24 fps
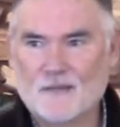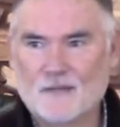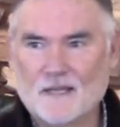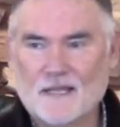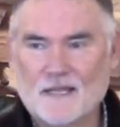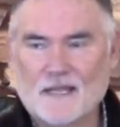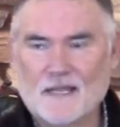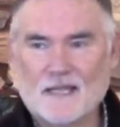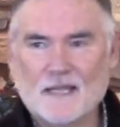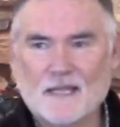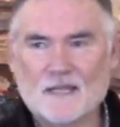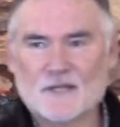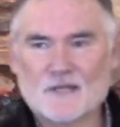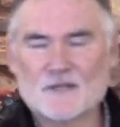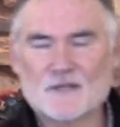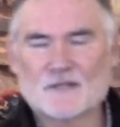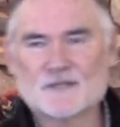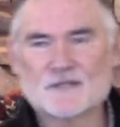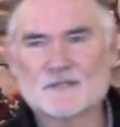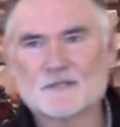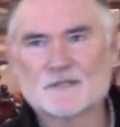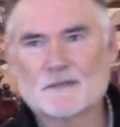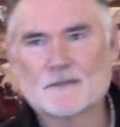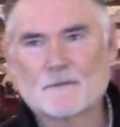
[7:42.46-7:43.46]

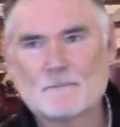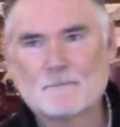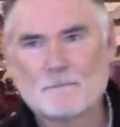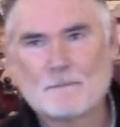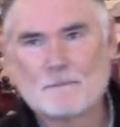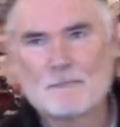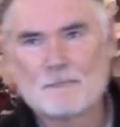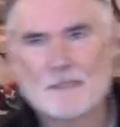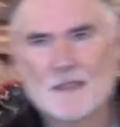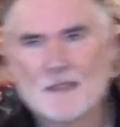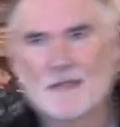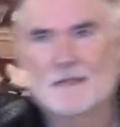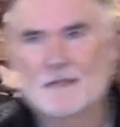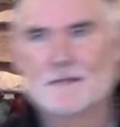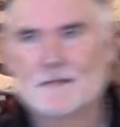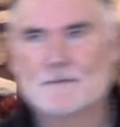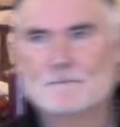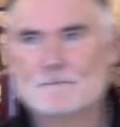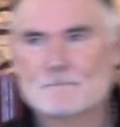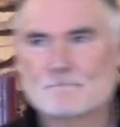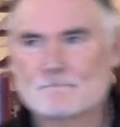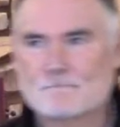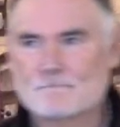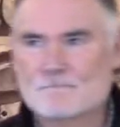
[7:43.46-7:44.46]
His
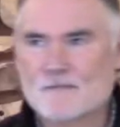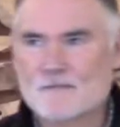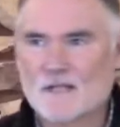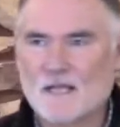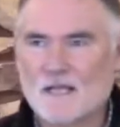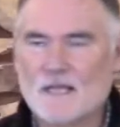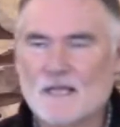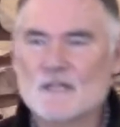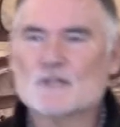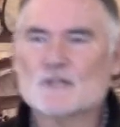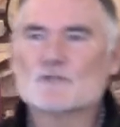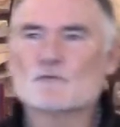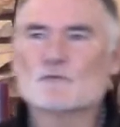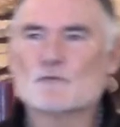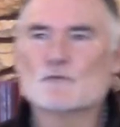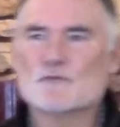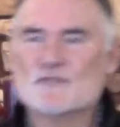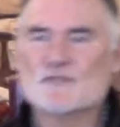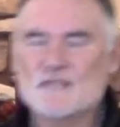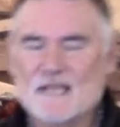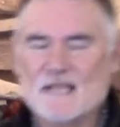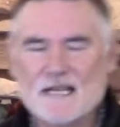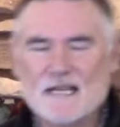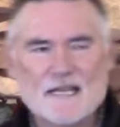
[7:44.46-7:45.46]

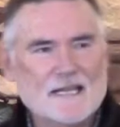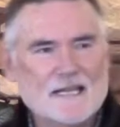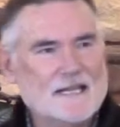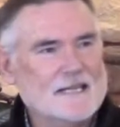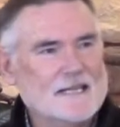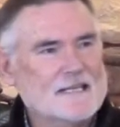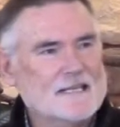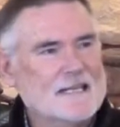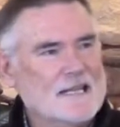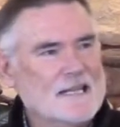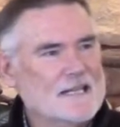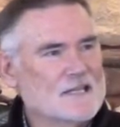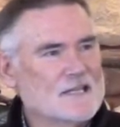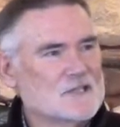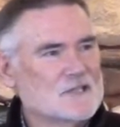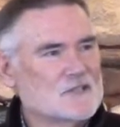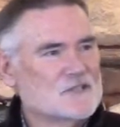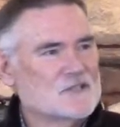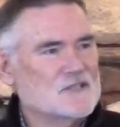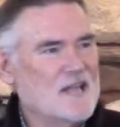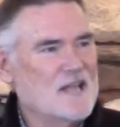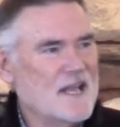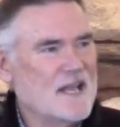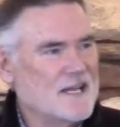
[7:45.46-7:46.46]
routine, his
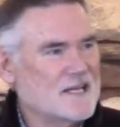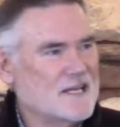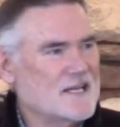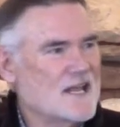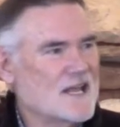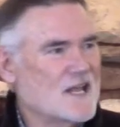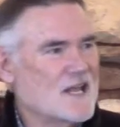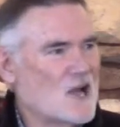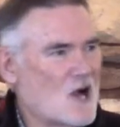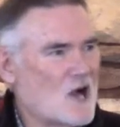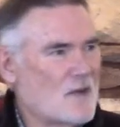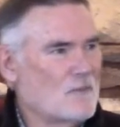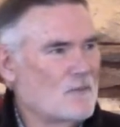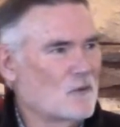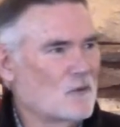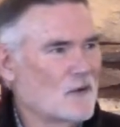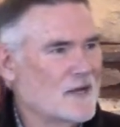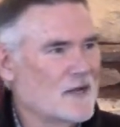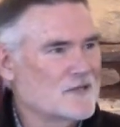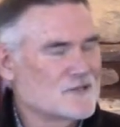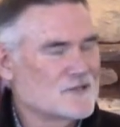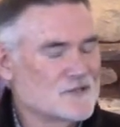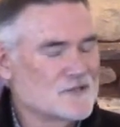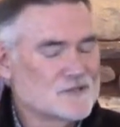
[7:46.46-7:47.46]
day-to-day
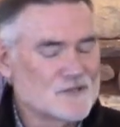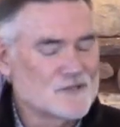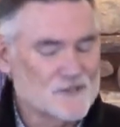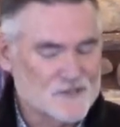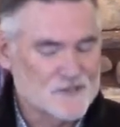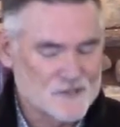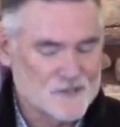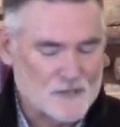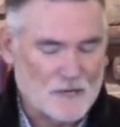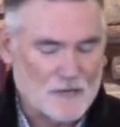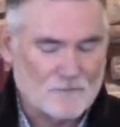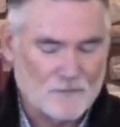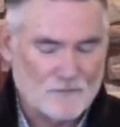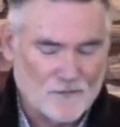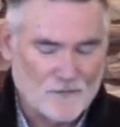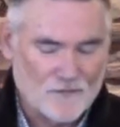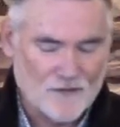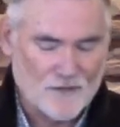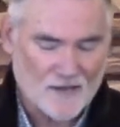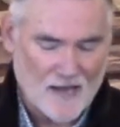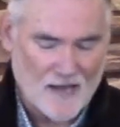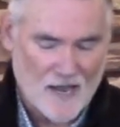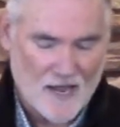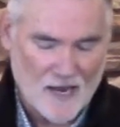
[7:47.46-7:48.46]
operations is different
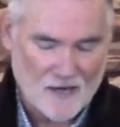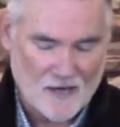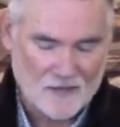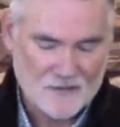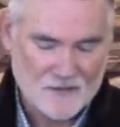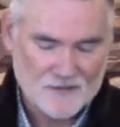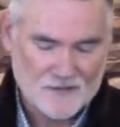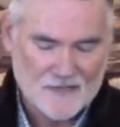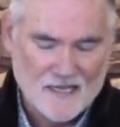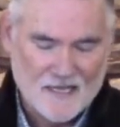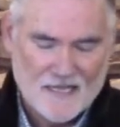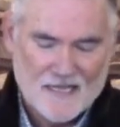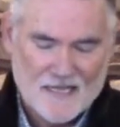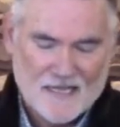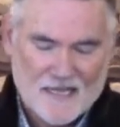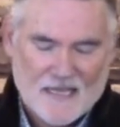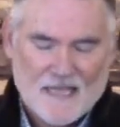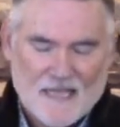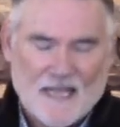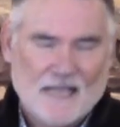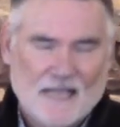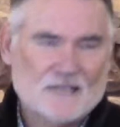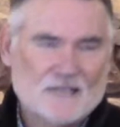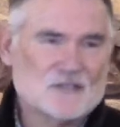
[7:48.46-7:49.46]
than ours.
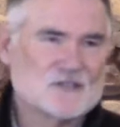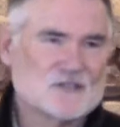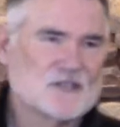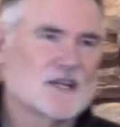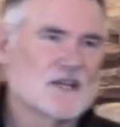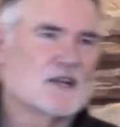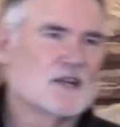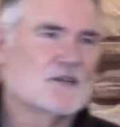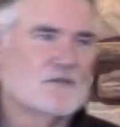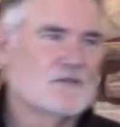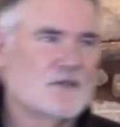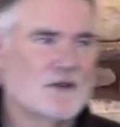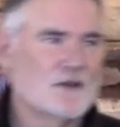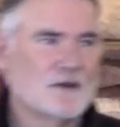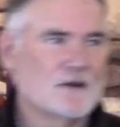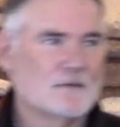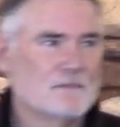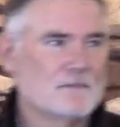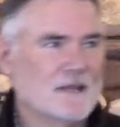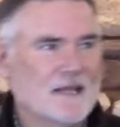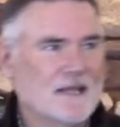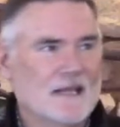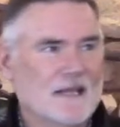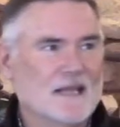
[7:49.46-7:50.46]
Instead of there
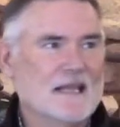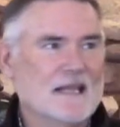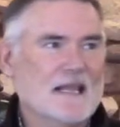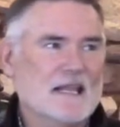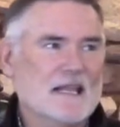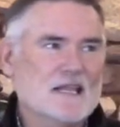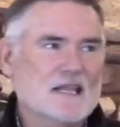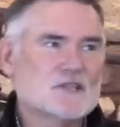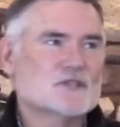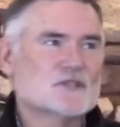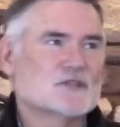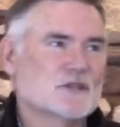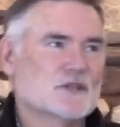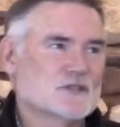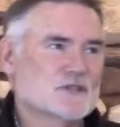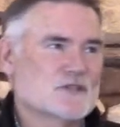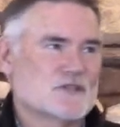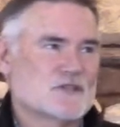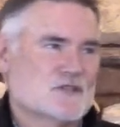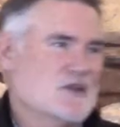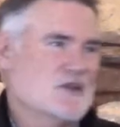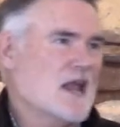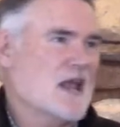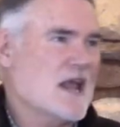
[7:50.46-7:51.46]
being Eastern
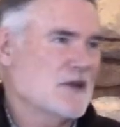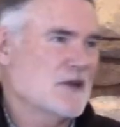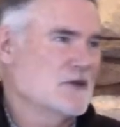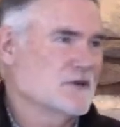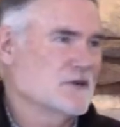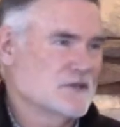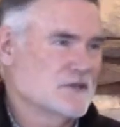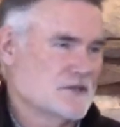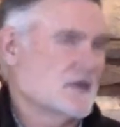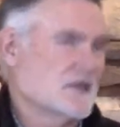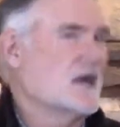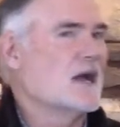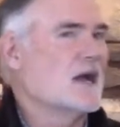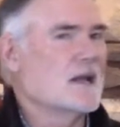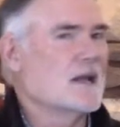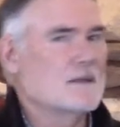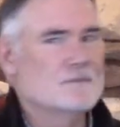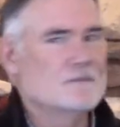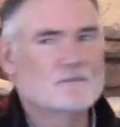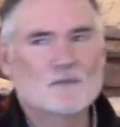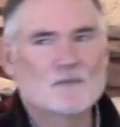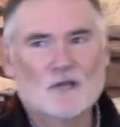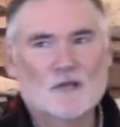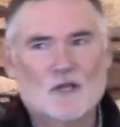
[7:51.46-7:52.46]
Standard
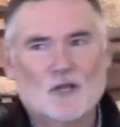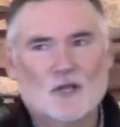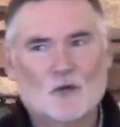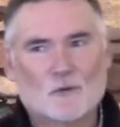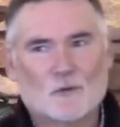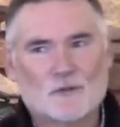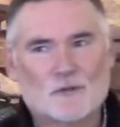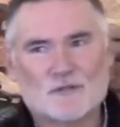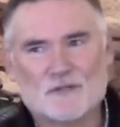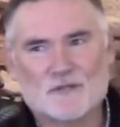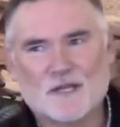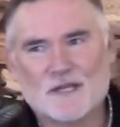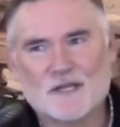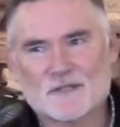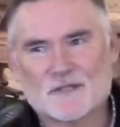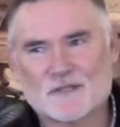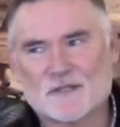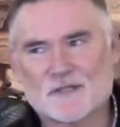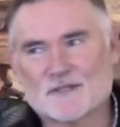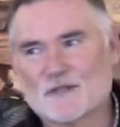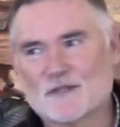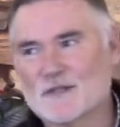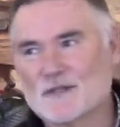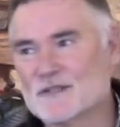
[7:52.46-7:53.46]
Time with
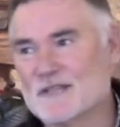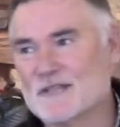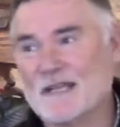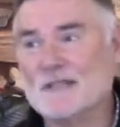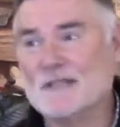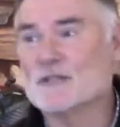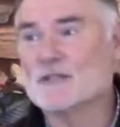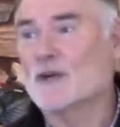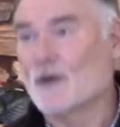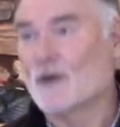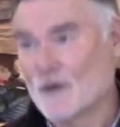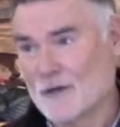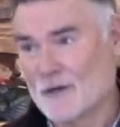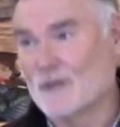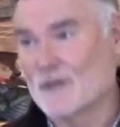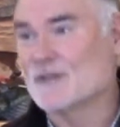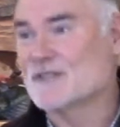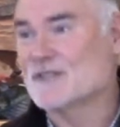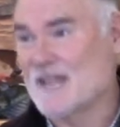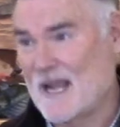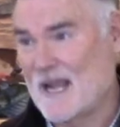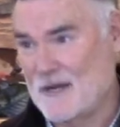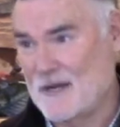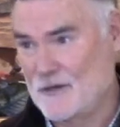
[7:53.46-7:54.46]
Jesus, there's Eternal
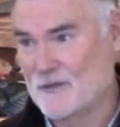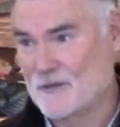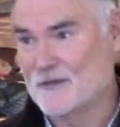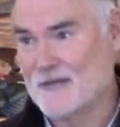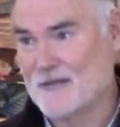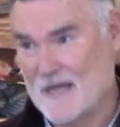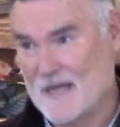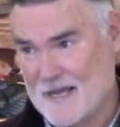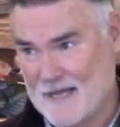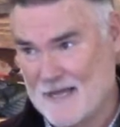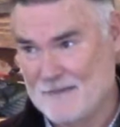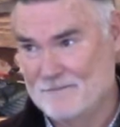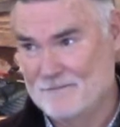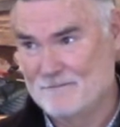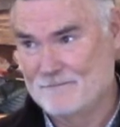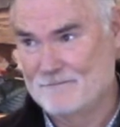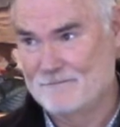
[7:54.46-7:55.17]
Standard Time.